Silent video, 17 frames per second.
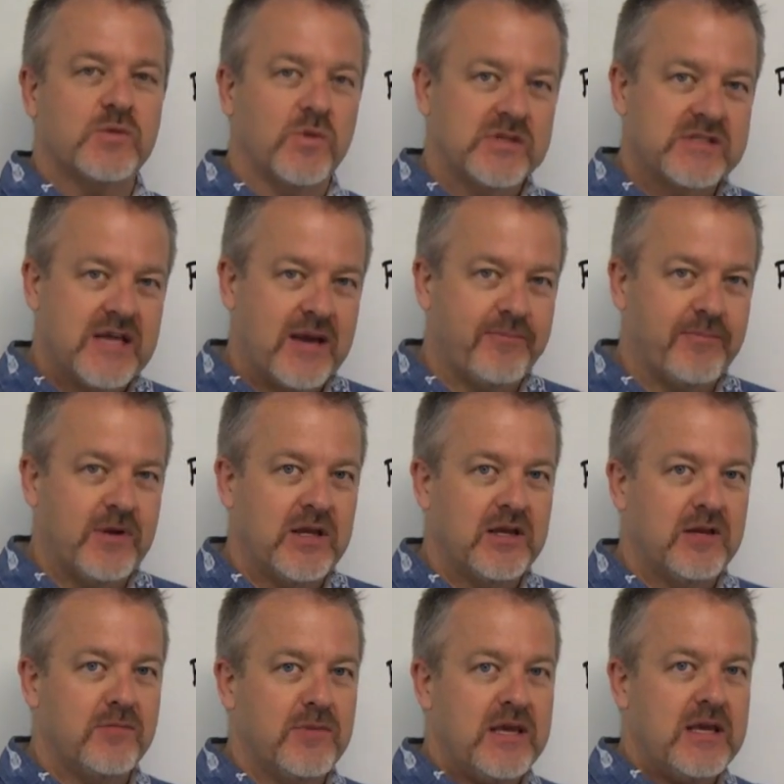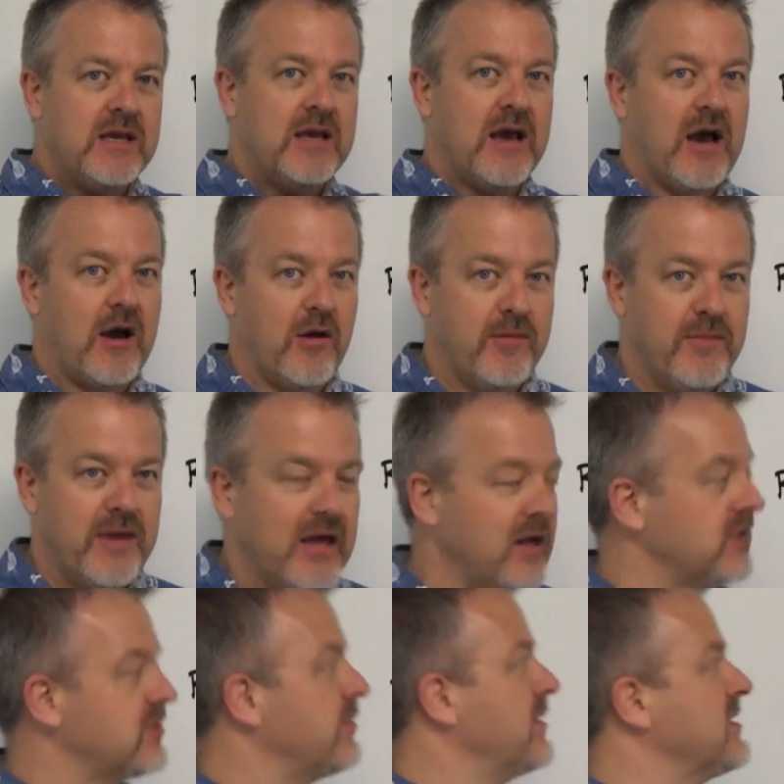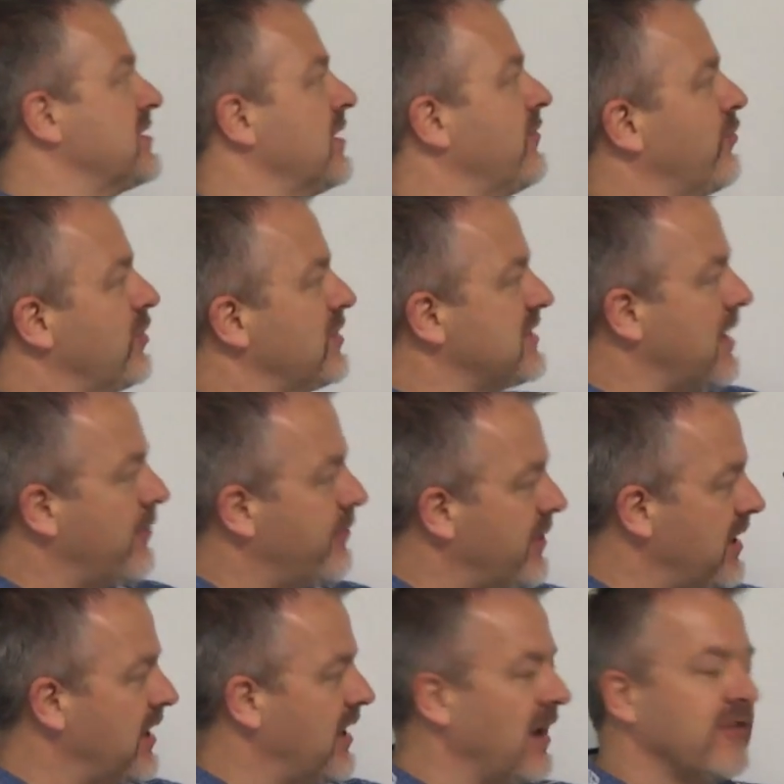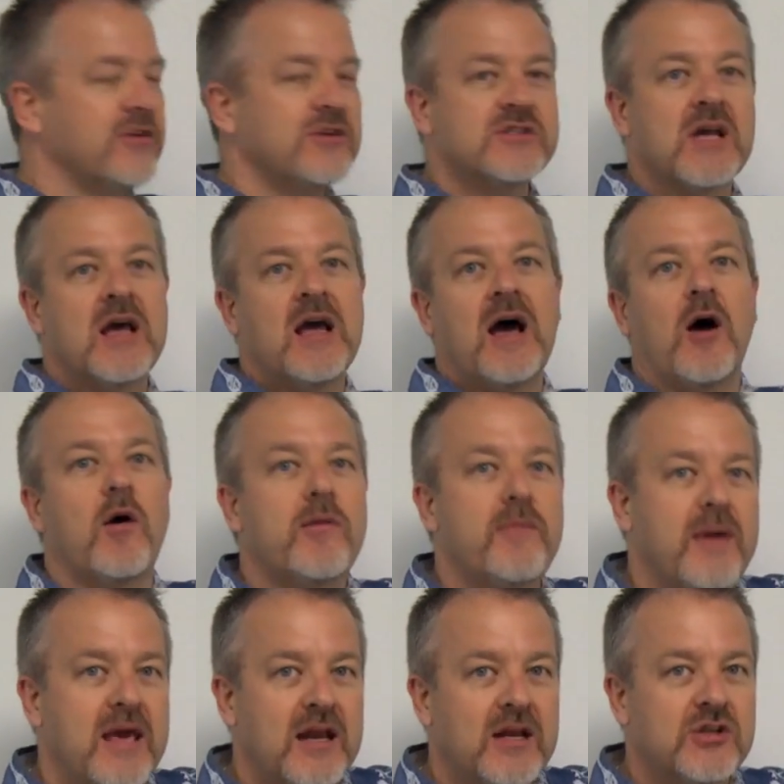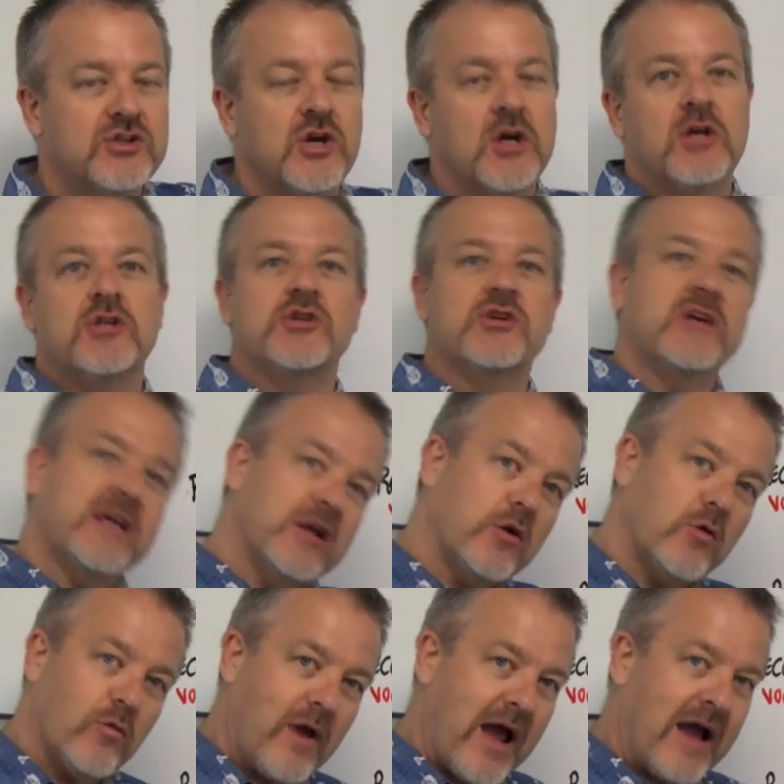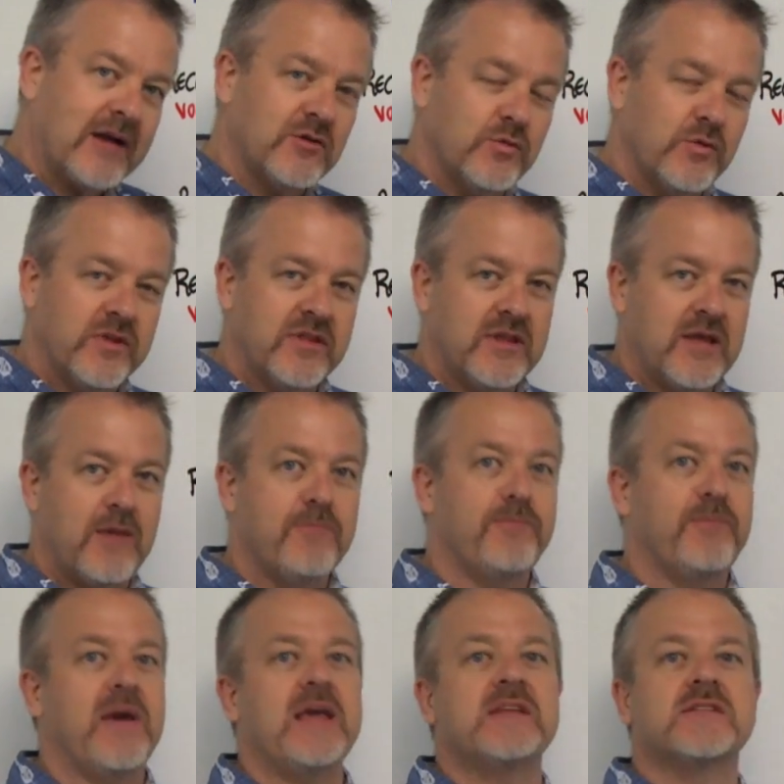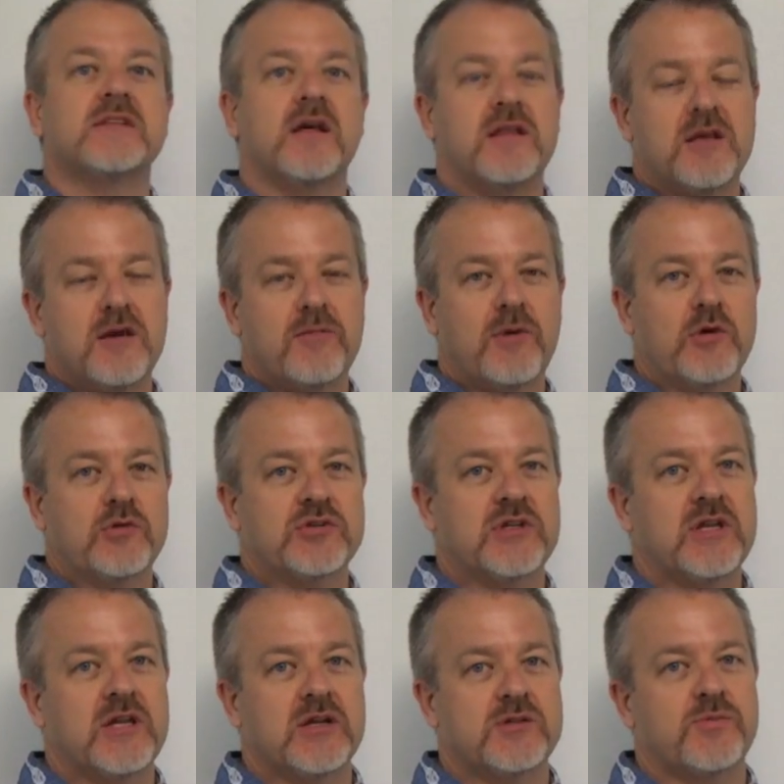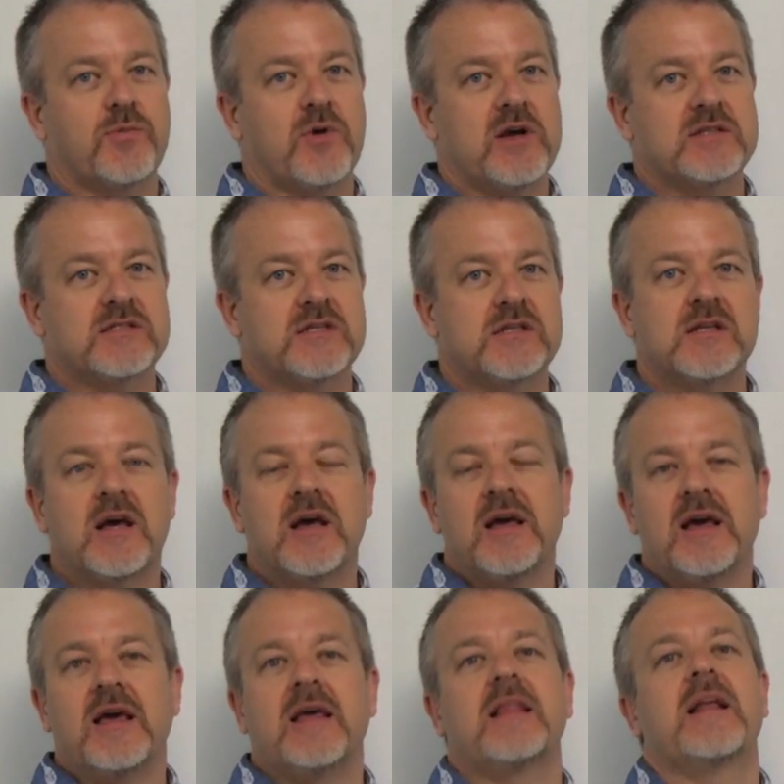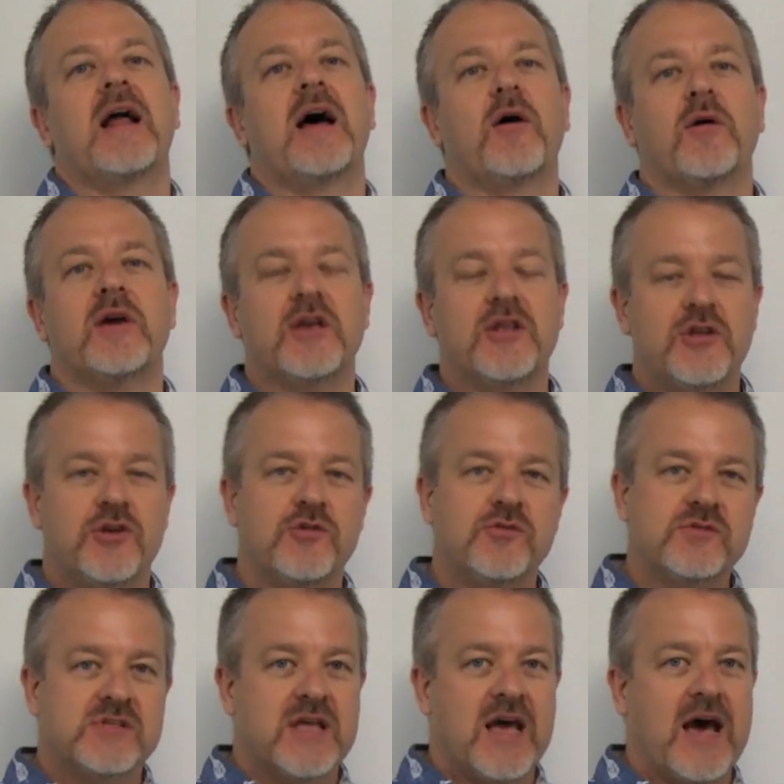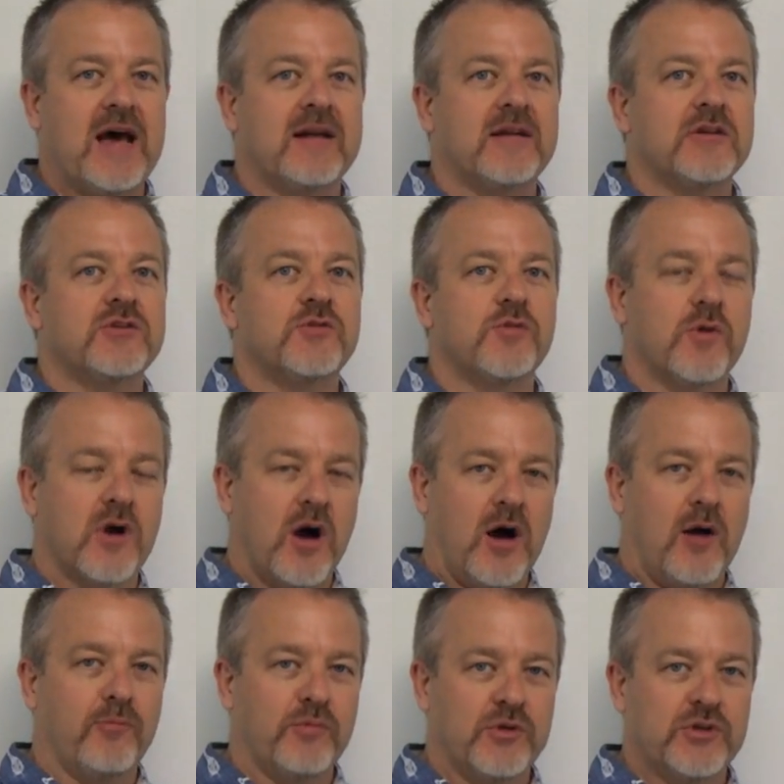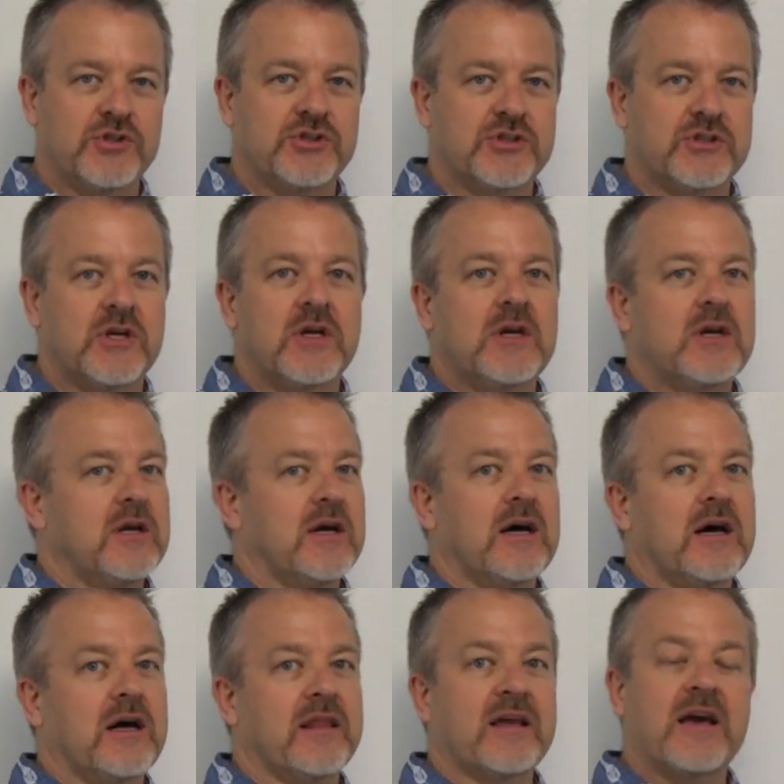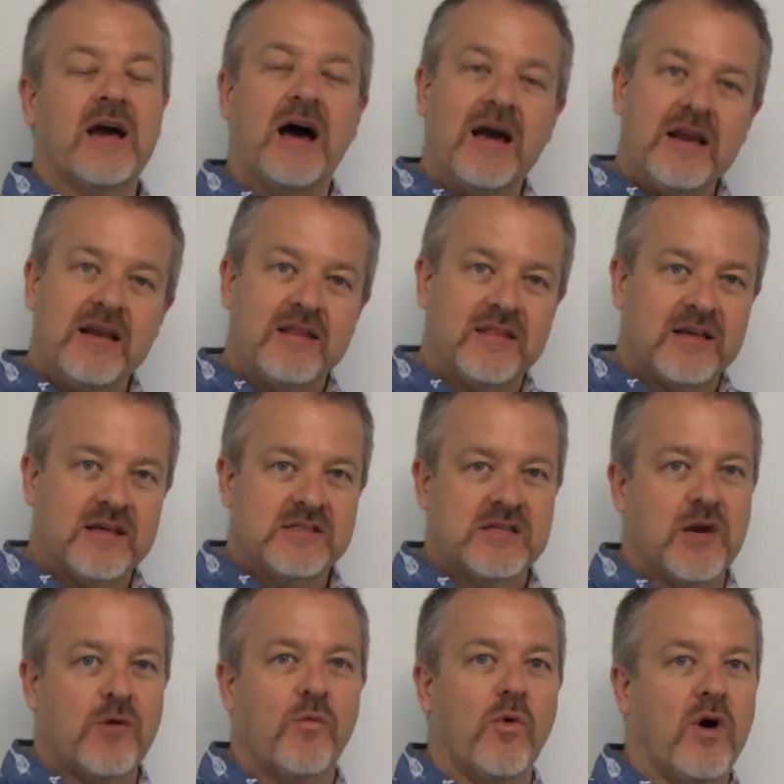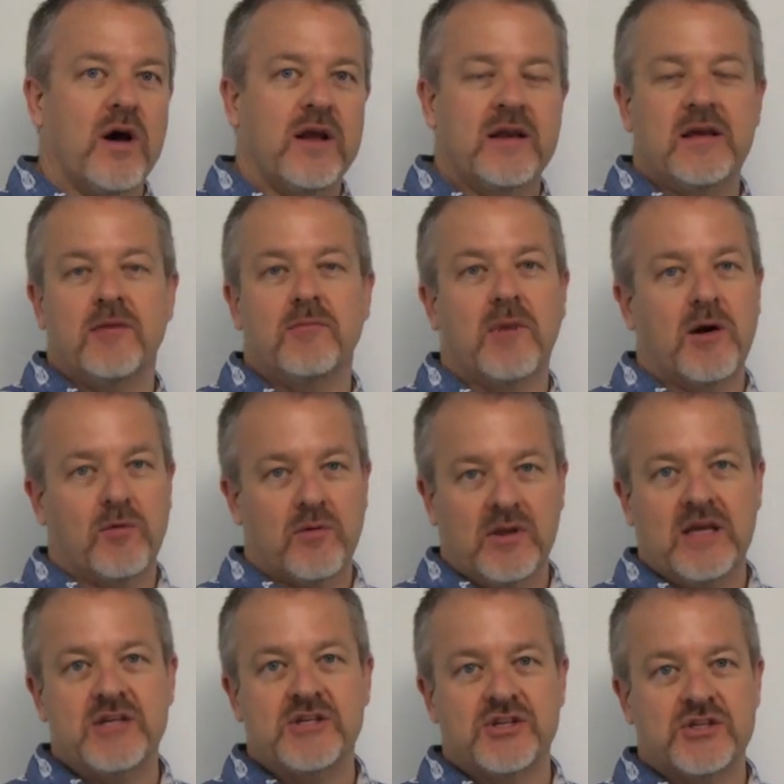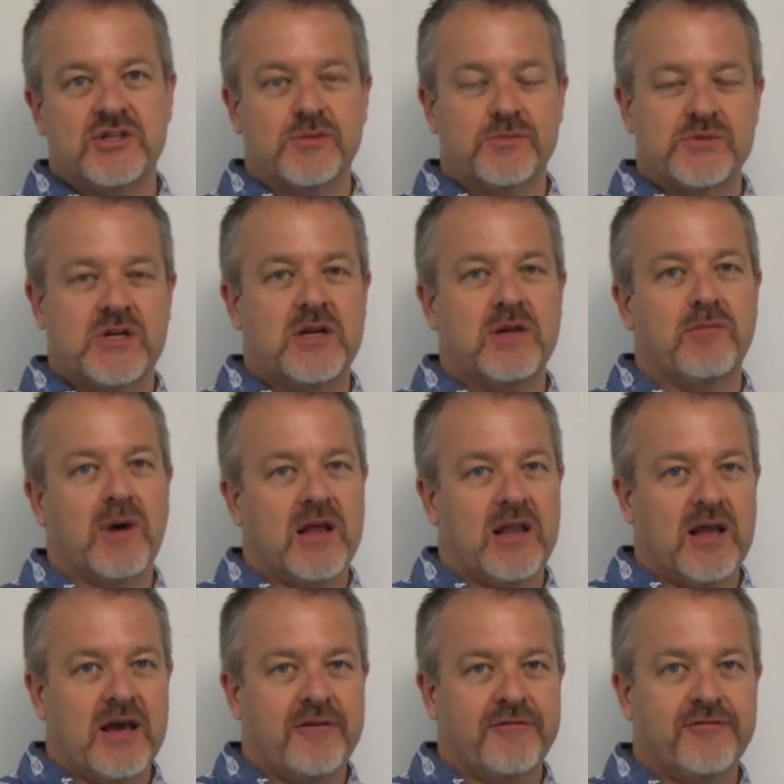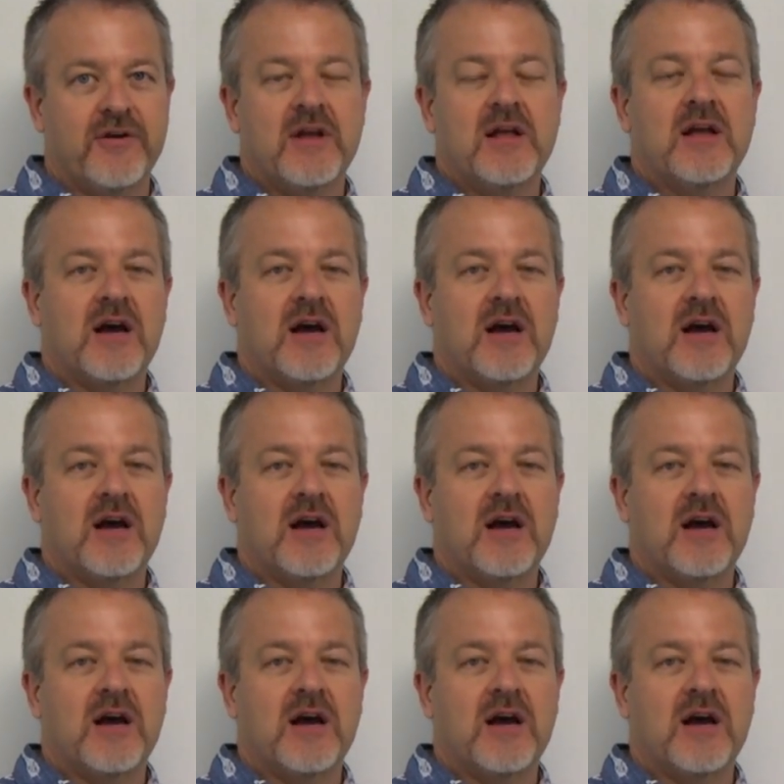What's happening in me, how I manage myself, what's happening in others, how I manage to interact with them based on the emotion that's present, and then how I can use that to accomplish the kind of things I want in my relationships and in my life.